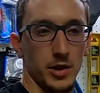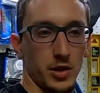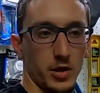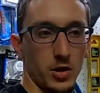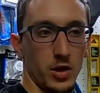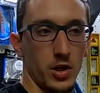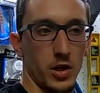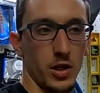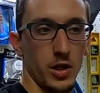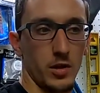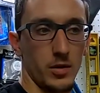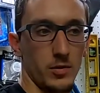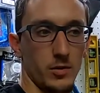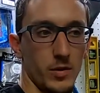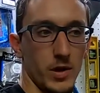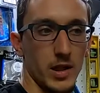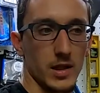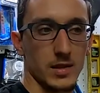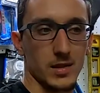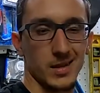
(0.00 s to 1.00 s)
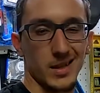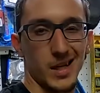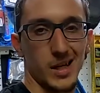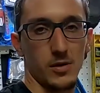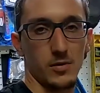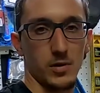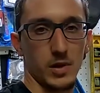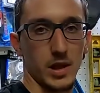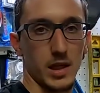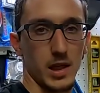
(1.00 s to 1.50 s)
car, why it's
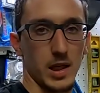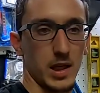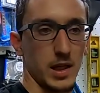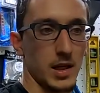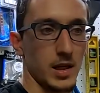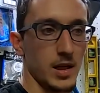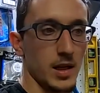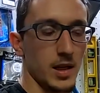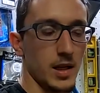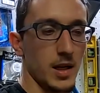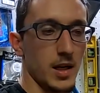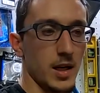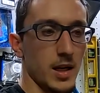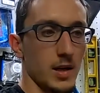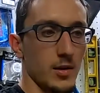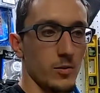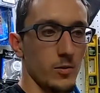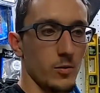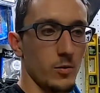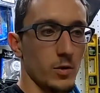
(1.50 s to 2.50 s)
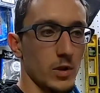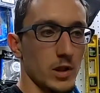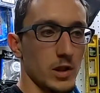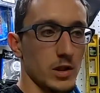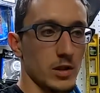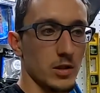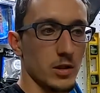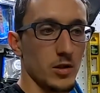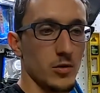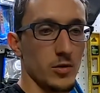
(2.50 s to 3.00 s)
not running,
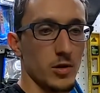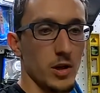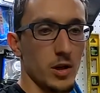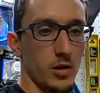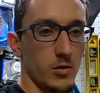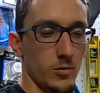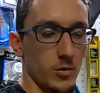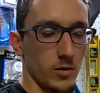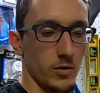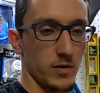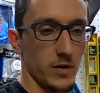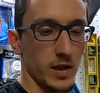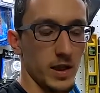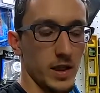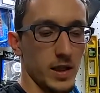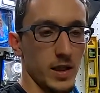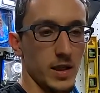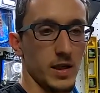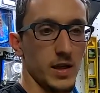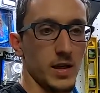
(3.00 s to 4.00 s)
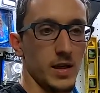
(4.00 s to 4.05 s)
what's going on with it.